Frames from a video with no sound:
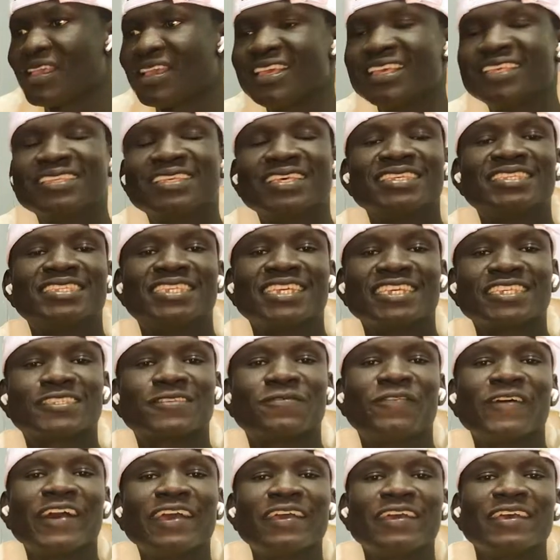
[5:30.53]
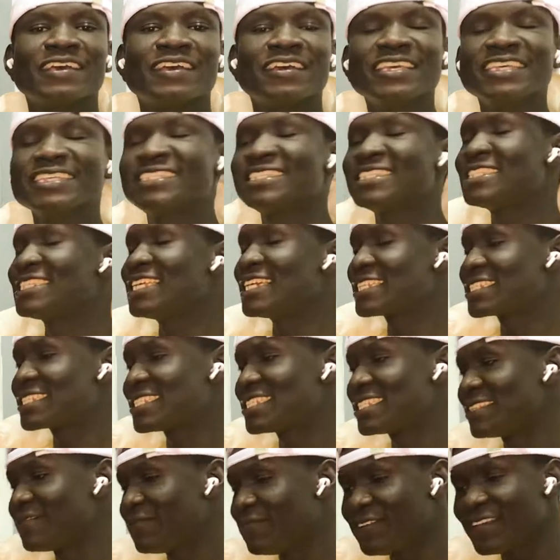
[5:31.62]
He's a six five, he's six
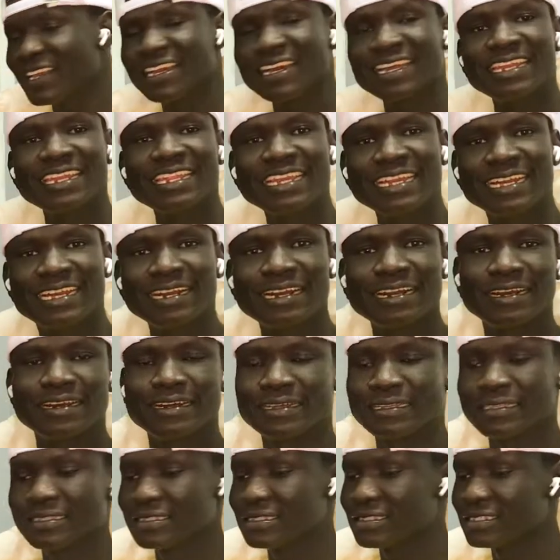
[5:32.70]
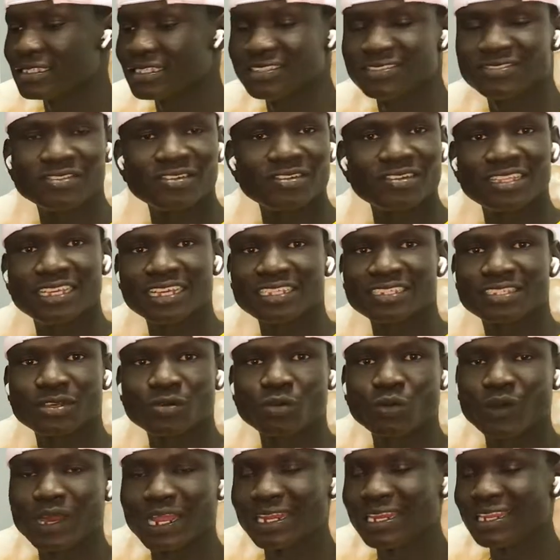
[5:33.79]
figure nigga. It's not just a
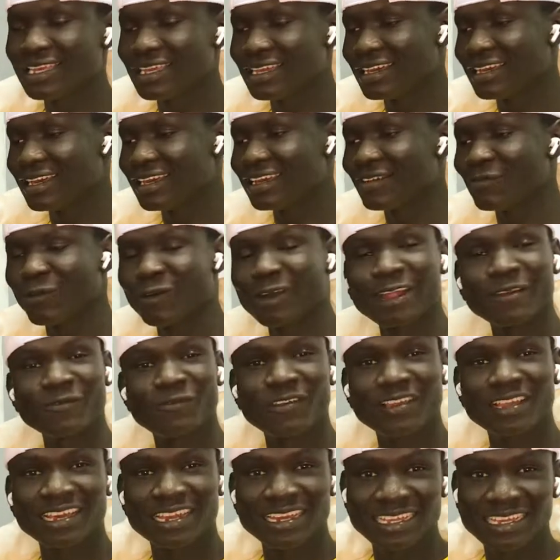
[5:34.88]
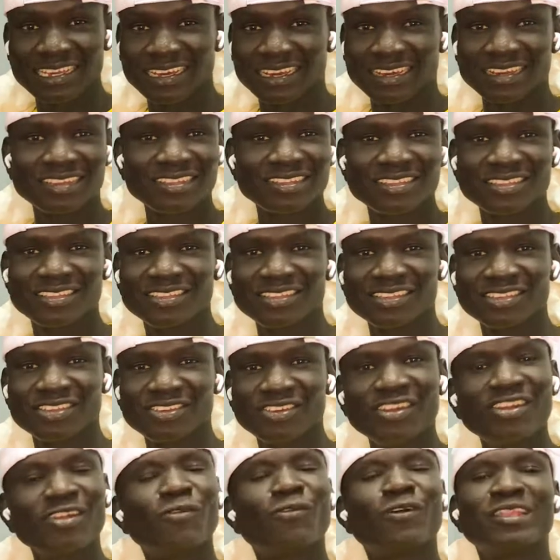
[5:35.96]
one nigga, a one figure nigga.
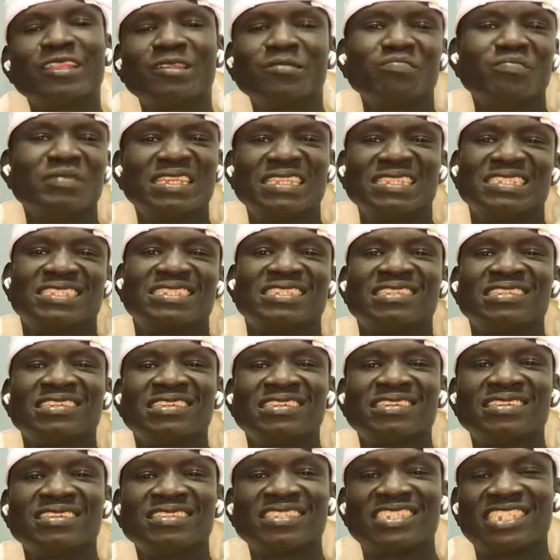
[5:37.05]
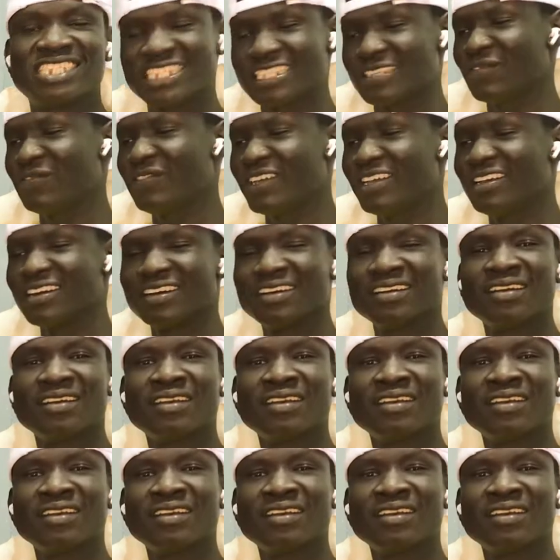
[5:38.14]
You know what it means? Six figure.